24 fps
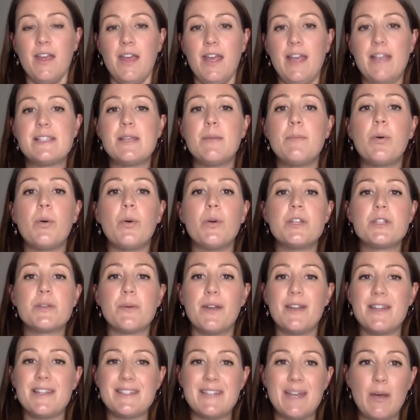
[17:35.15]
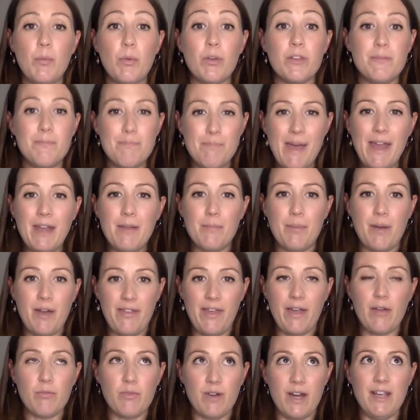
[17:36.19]
it's important to understand what's meant by
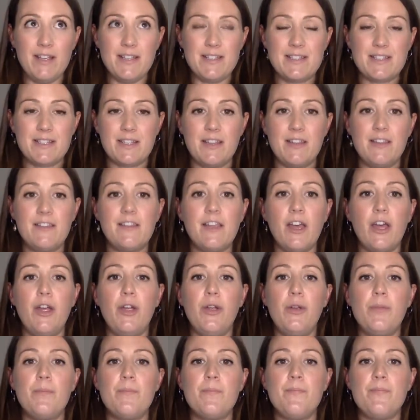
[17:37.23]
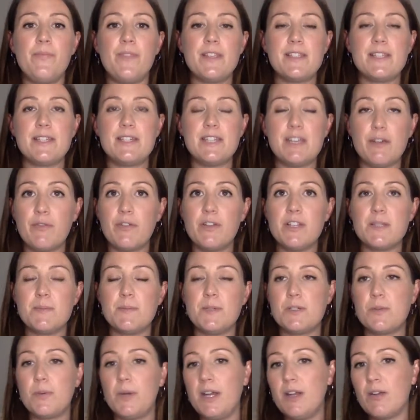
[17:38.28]
that risk. So there's a difference
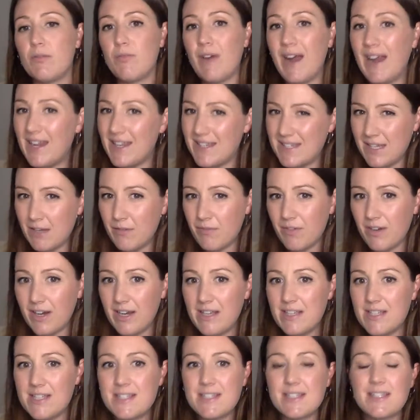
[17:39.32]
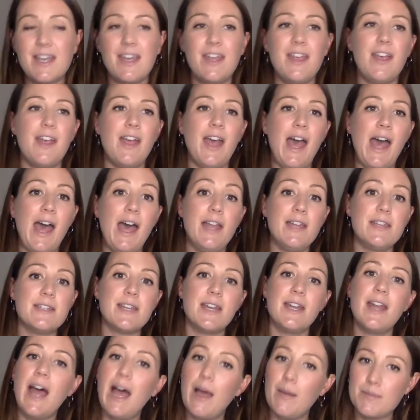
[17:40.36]
between a relative risk and
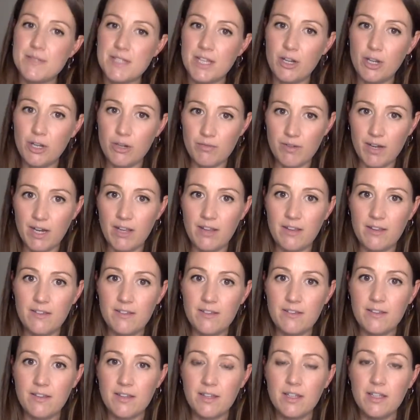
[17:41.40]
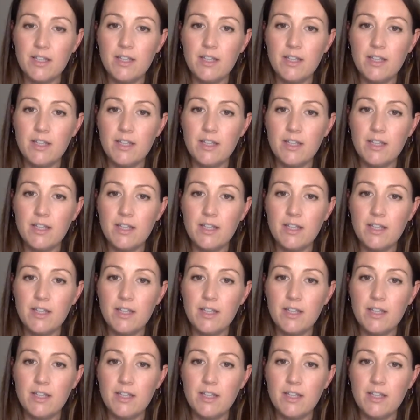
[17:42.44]
an absolute risk.